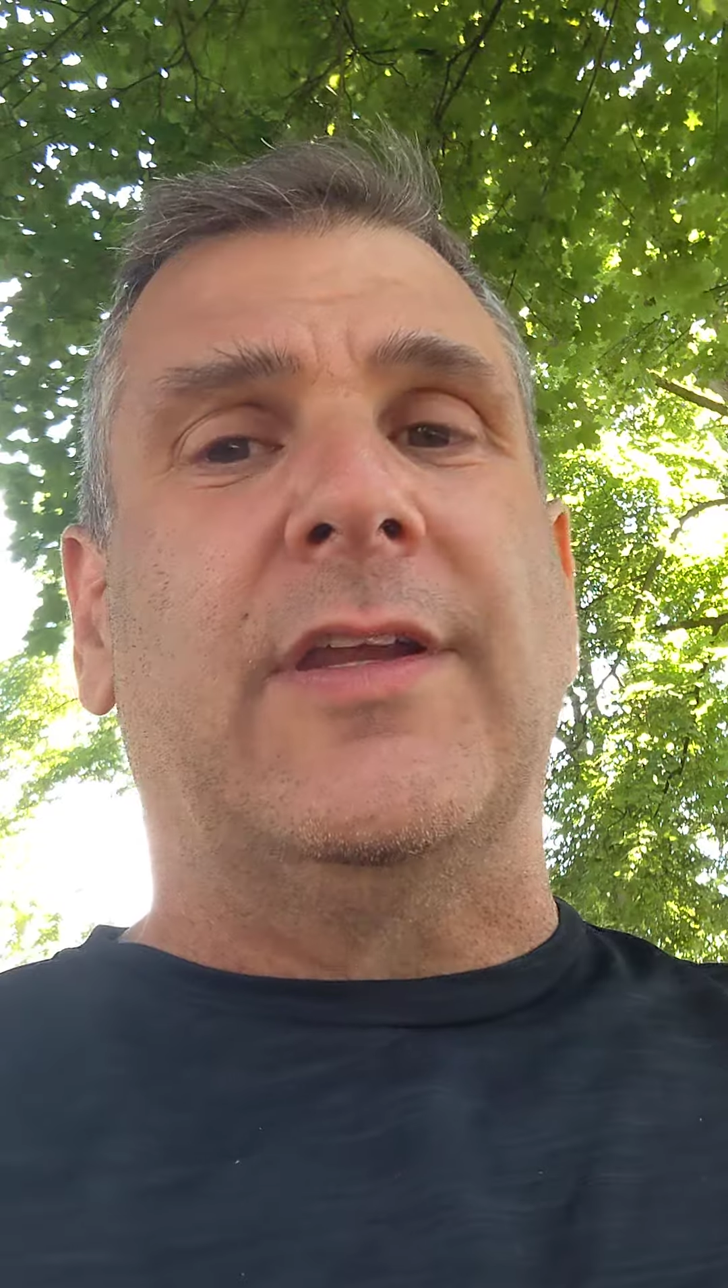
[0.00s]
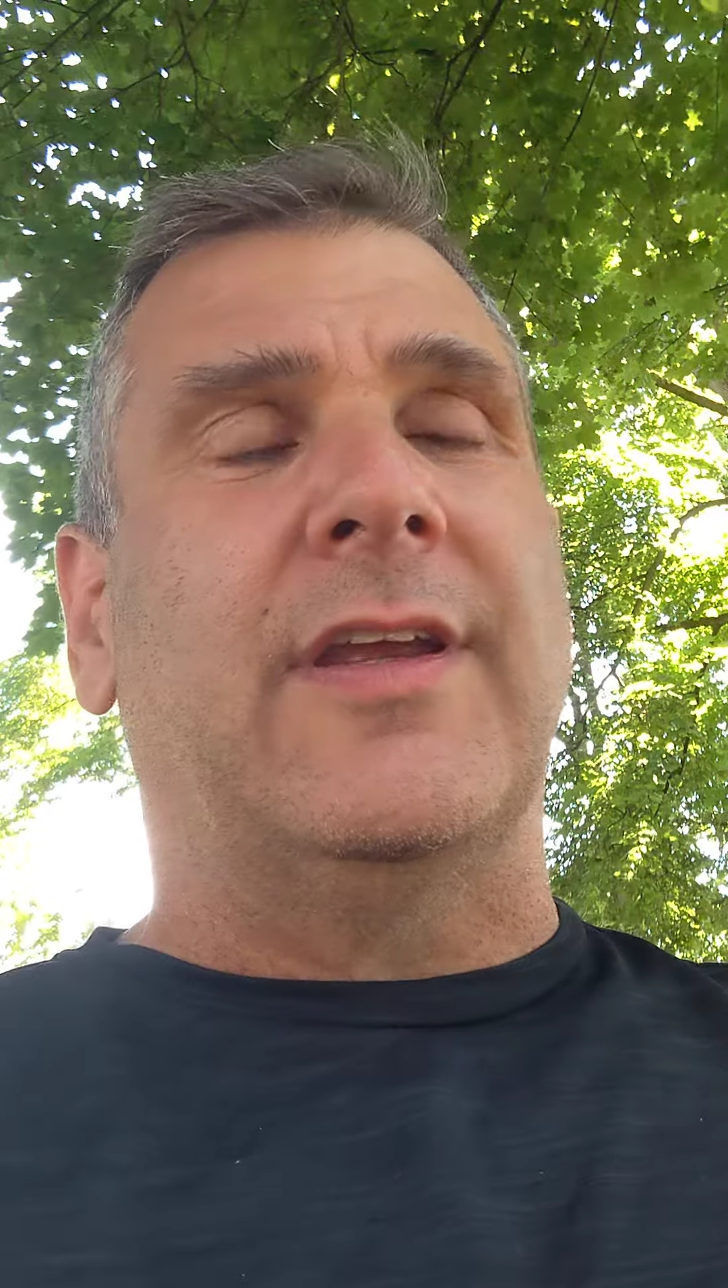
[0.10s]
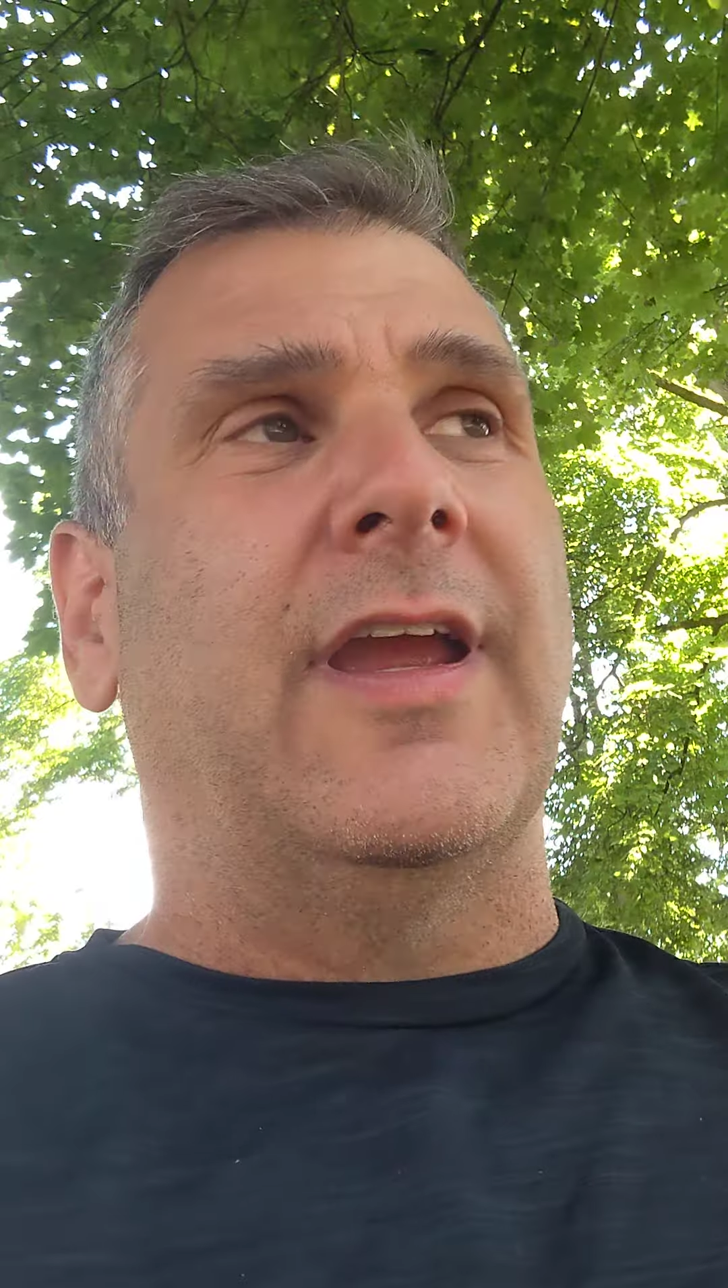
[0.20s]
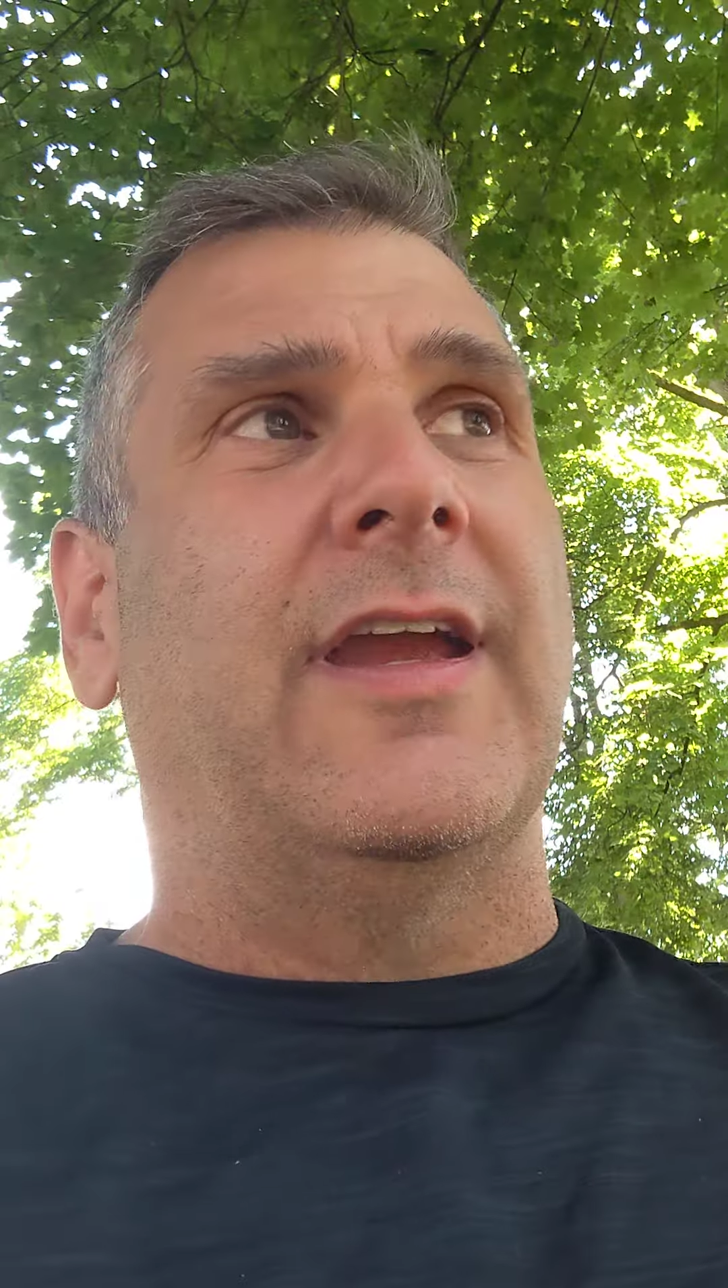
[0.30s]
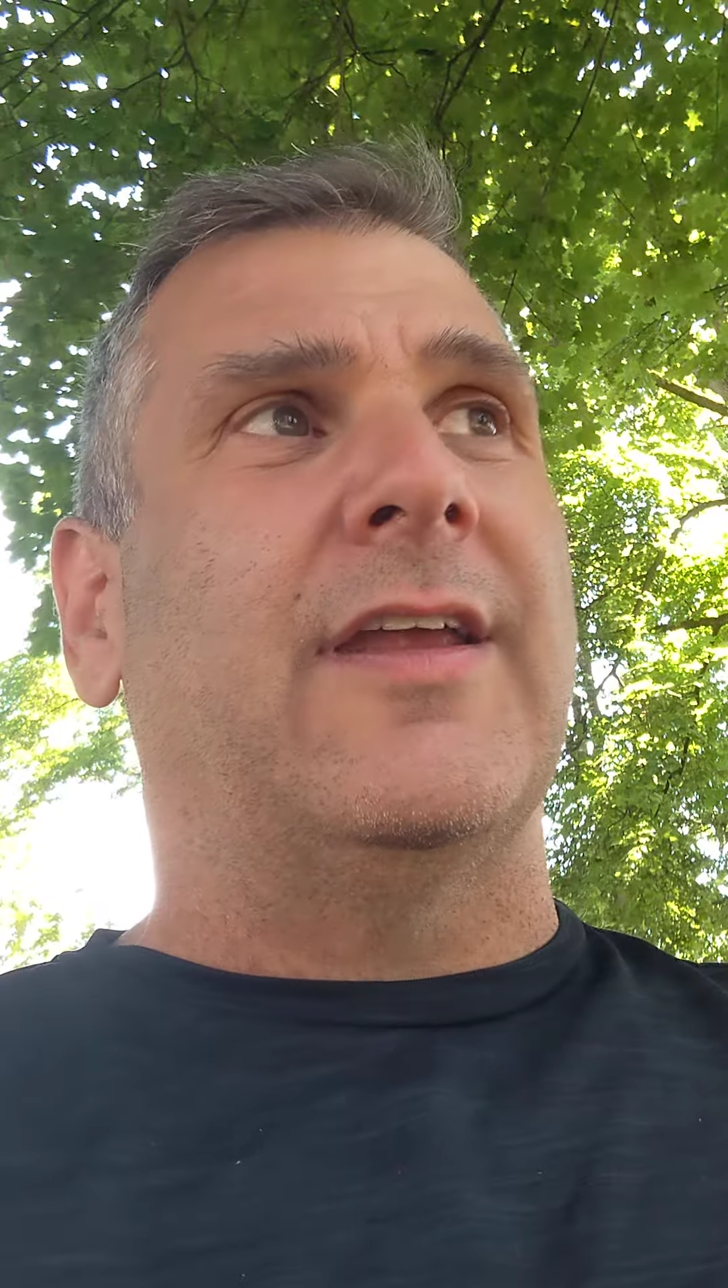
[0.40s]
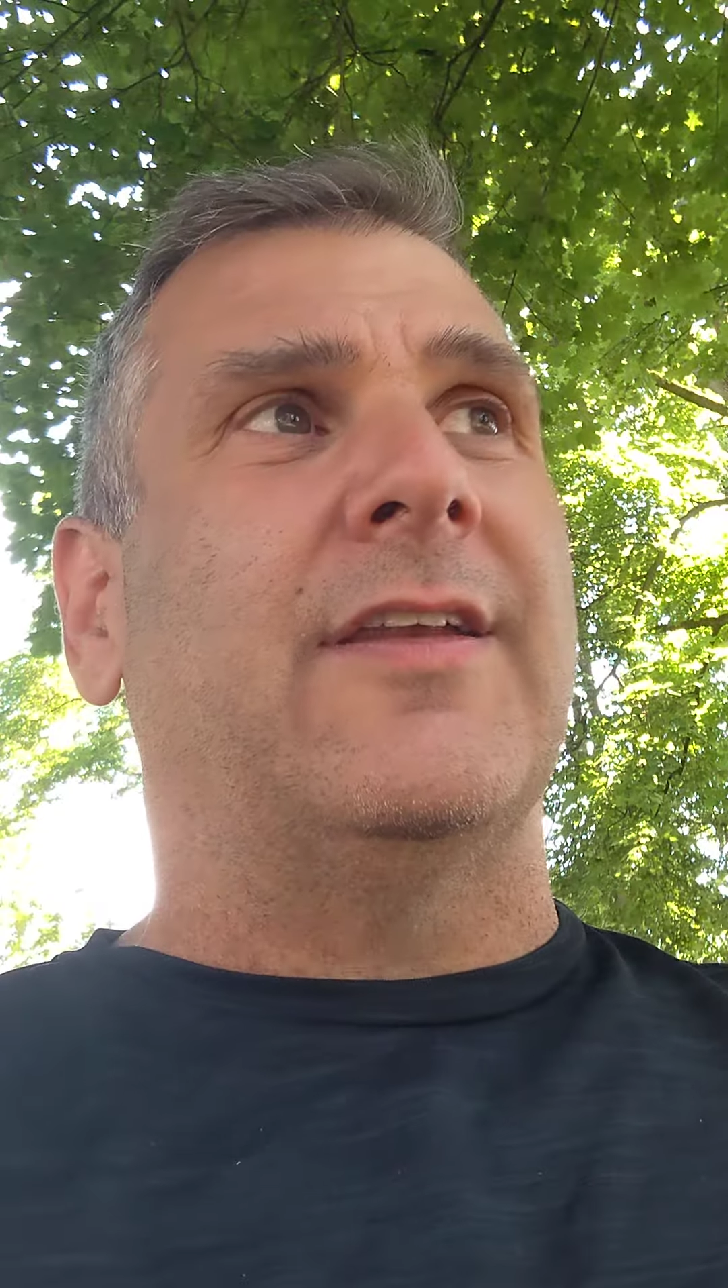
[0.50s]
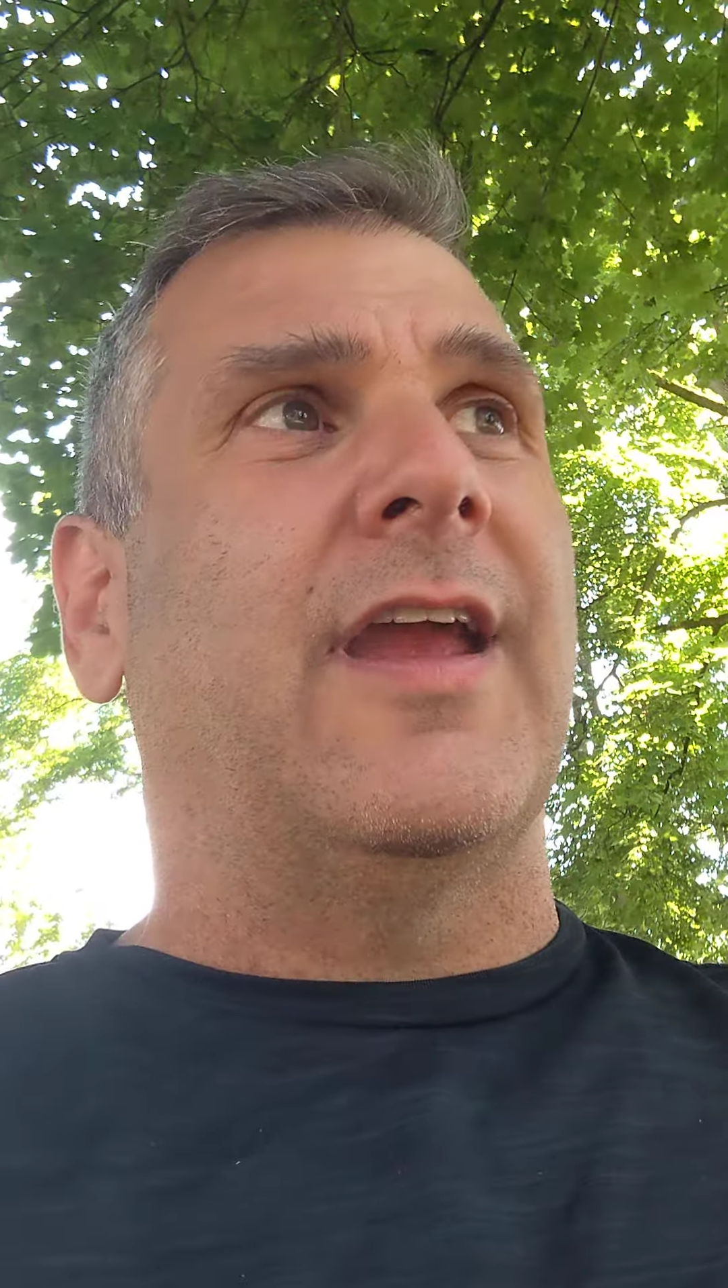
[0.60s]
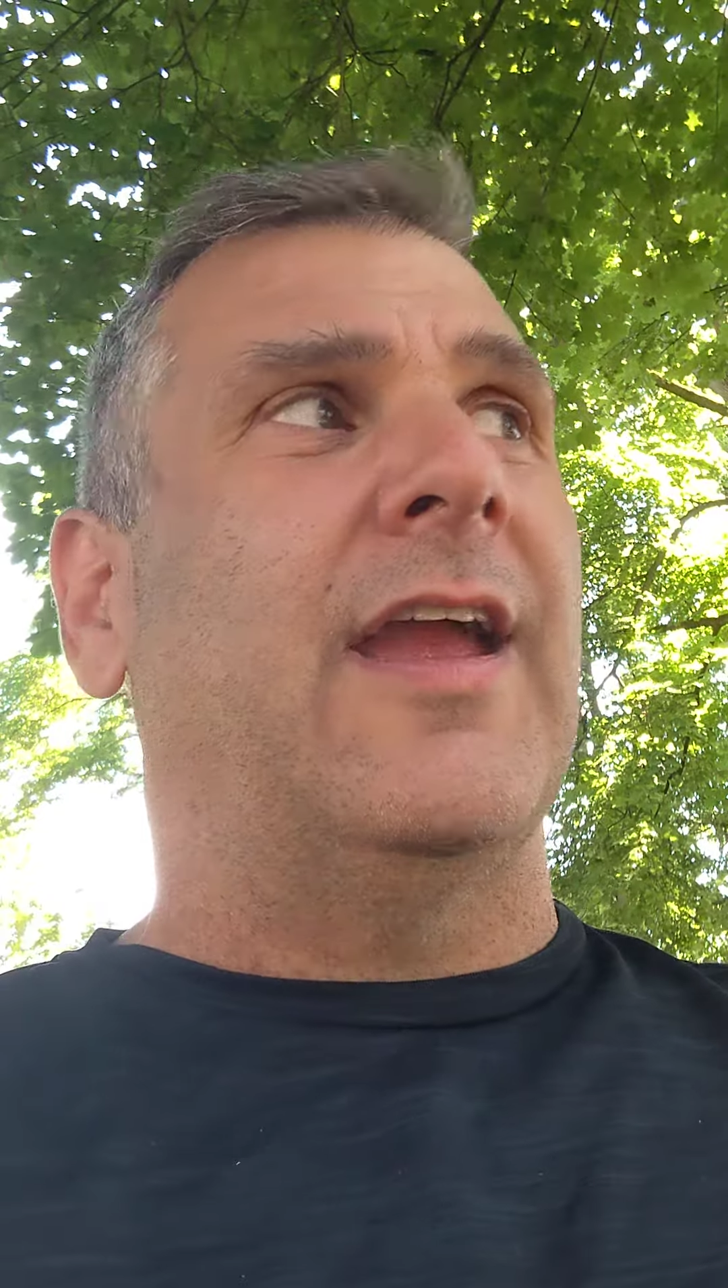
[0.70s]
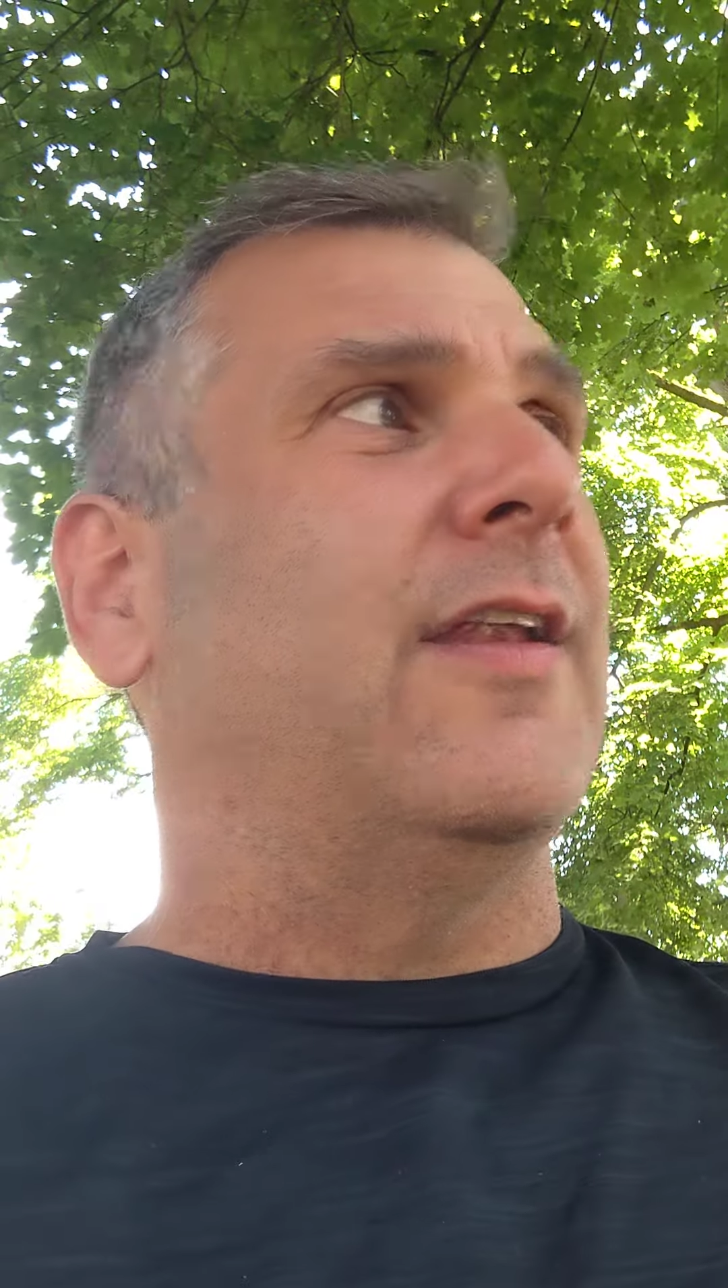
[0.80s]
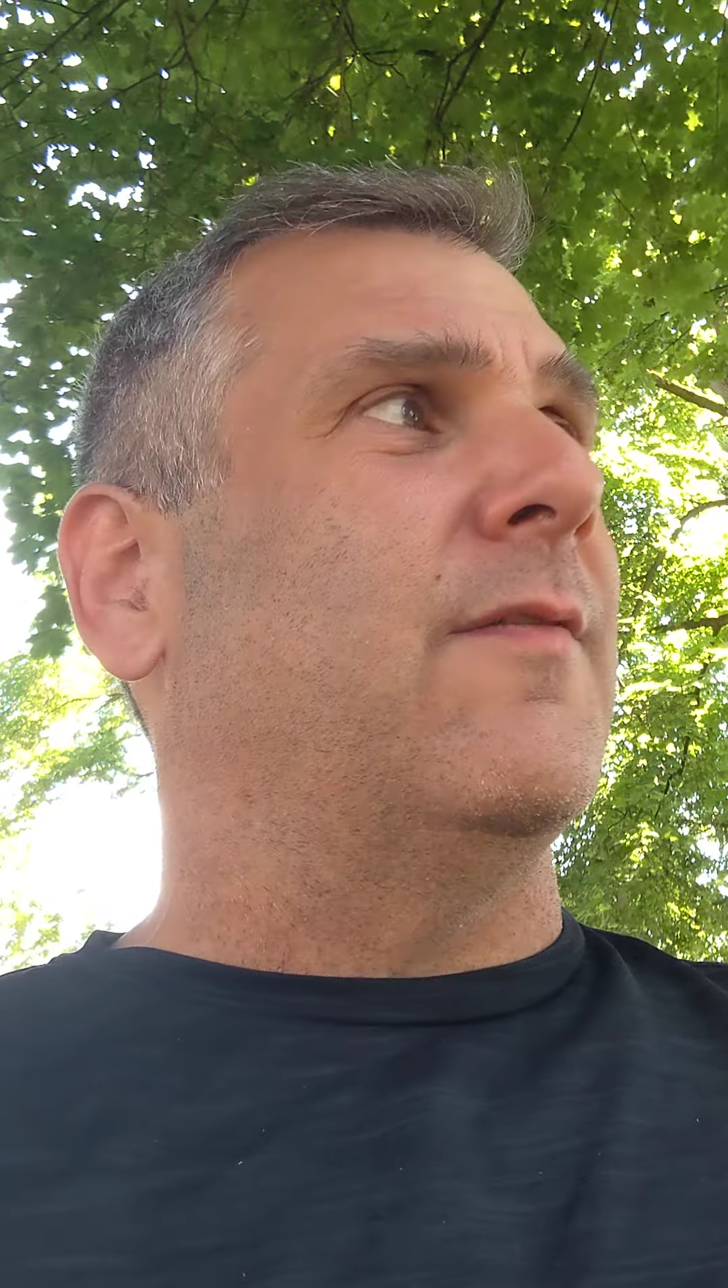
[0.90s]

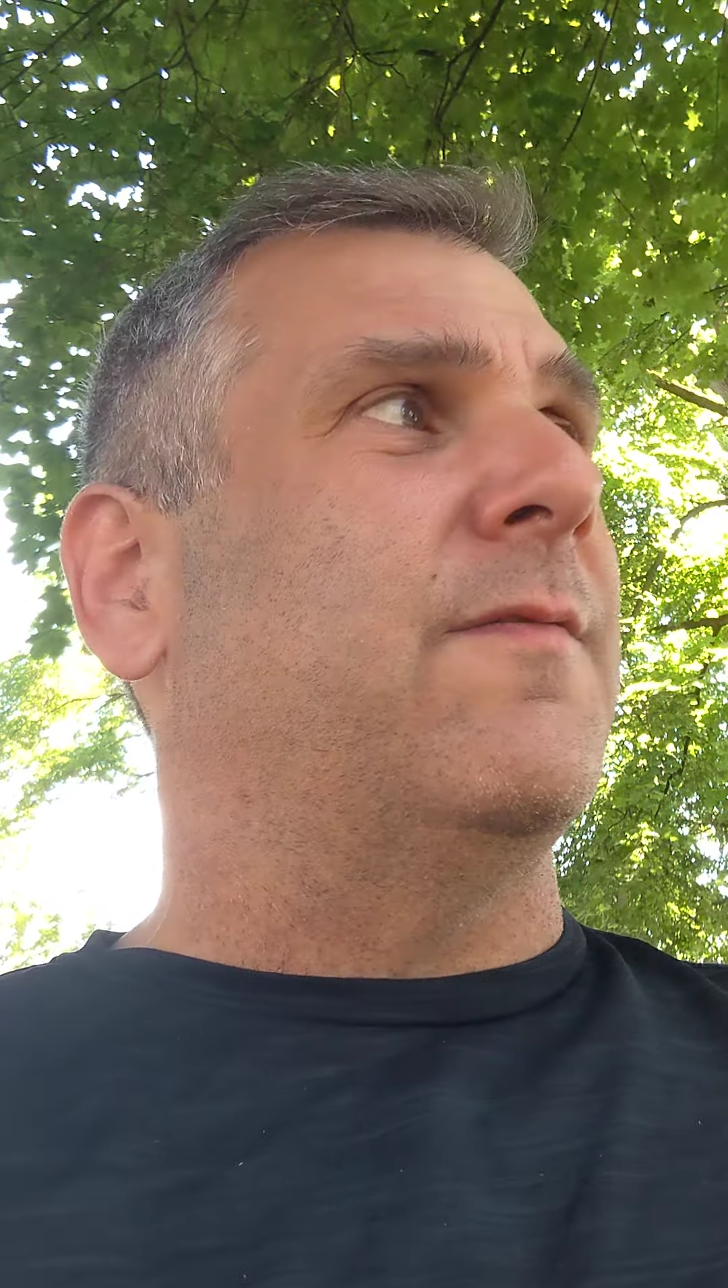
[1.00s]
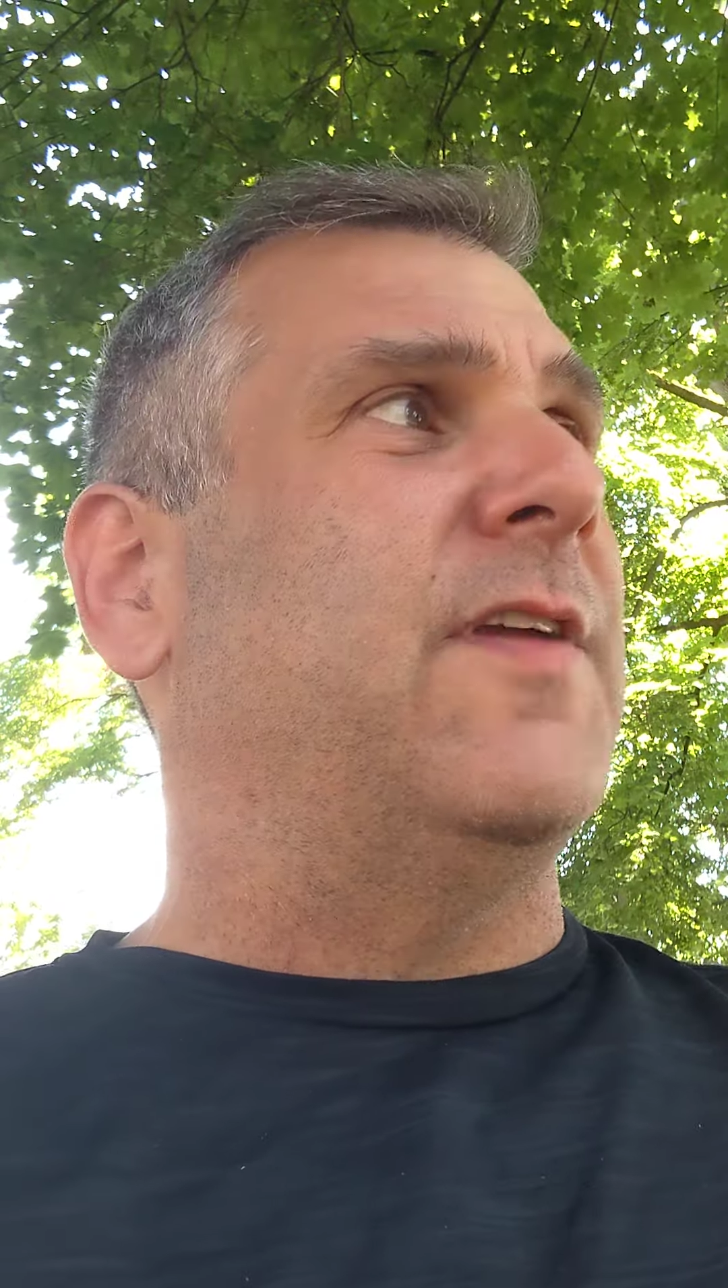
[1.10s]
and